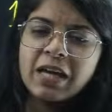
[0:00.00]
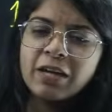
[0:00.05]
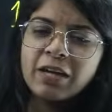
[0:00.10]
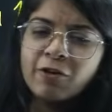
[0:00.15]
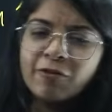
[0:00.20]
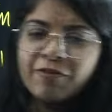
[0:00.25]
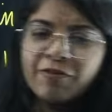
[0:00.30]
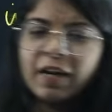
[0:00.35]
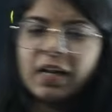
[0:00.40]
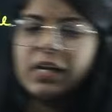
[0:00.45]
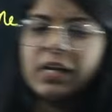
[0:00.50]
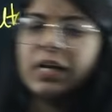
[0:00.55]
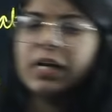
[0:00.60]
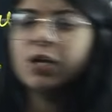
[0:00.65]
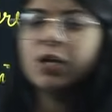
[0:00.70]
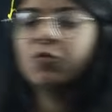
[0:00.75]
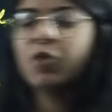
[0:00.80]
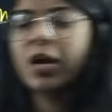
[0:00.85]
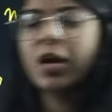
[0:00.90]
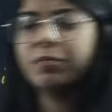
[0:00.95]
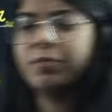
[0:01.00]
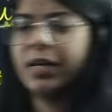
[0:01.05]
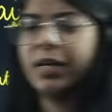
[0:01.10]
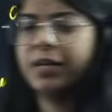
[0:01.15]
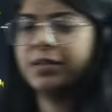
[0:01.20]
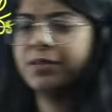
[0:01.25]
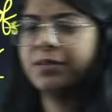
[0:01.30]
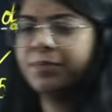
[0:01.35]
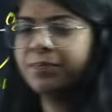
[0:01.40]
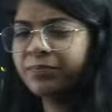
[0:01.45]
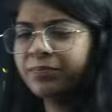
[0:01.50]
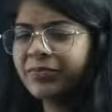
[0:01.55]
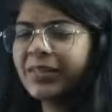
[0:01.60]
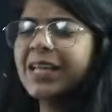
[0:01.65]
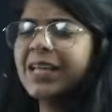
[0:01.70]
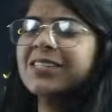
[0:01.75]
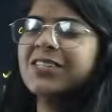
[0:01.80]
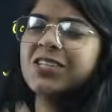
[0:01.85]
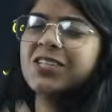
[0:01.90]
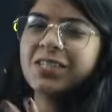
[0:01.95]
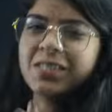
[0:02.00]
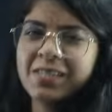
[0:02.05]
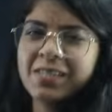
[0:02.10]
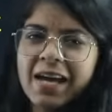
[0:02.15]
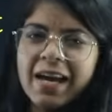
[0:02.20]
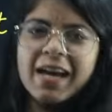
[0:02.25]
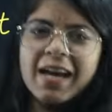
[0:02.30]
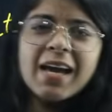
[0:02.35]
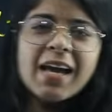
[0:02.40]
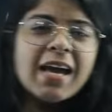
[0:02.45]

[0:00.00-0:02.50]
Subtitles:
you fill in 1 minute? Let's just say